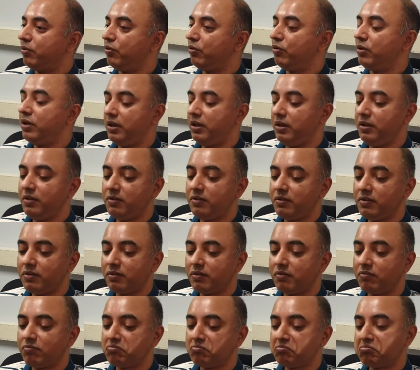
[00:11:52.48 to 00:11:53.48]

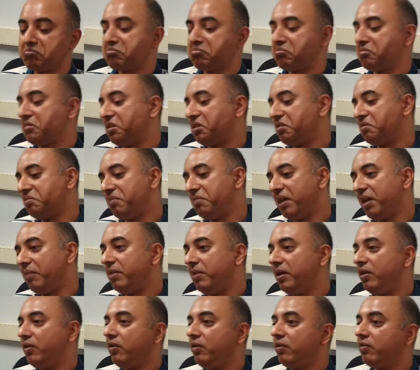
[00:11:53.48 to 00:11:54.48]
proteins is
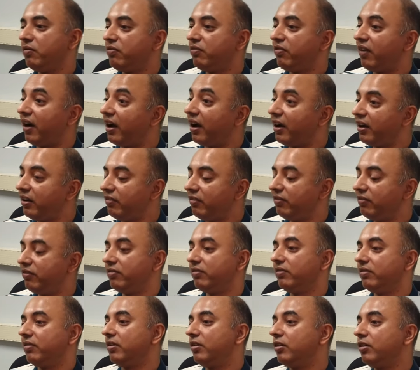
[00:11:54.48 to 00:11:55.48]
maybe
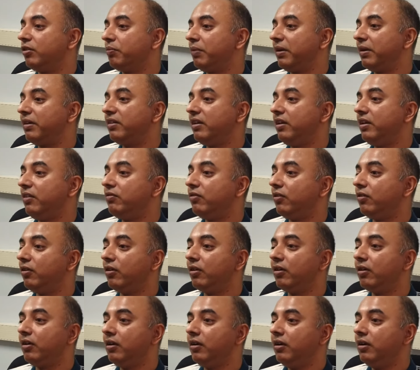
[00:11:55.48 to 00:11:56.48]
5, especially
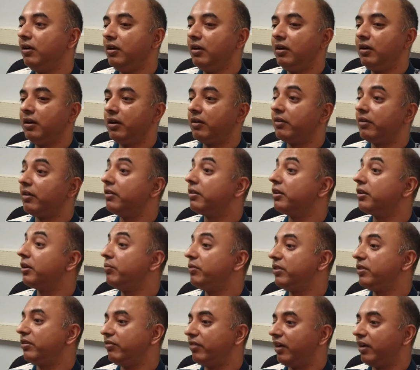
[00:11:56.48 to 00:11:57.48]
for a
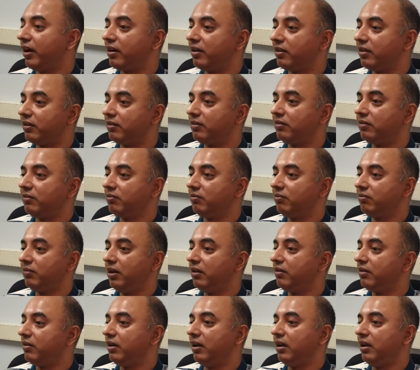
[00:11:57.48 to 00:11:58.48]
transcription factor.
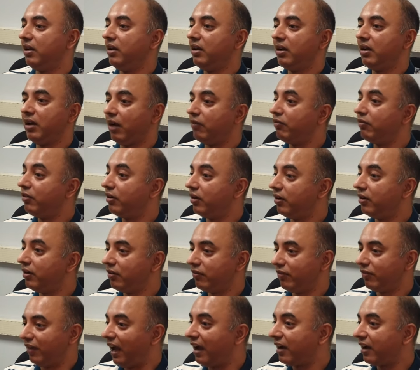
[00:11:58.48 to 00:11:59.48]
Let's say, have you
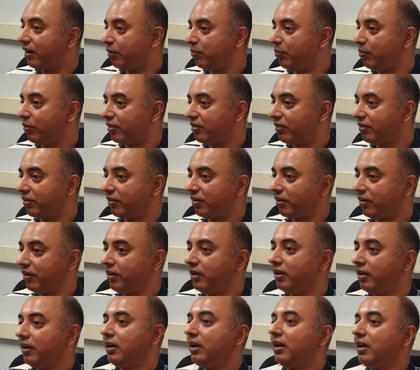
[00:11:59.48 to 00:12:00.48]
heard of lactopressor,
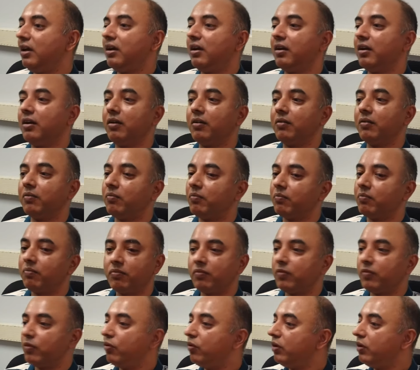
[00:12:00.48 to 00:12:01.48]
right?
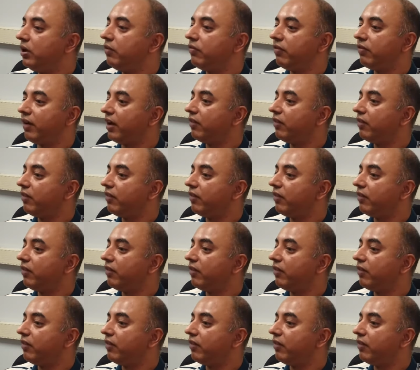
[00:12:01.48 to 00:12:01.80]
Only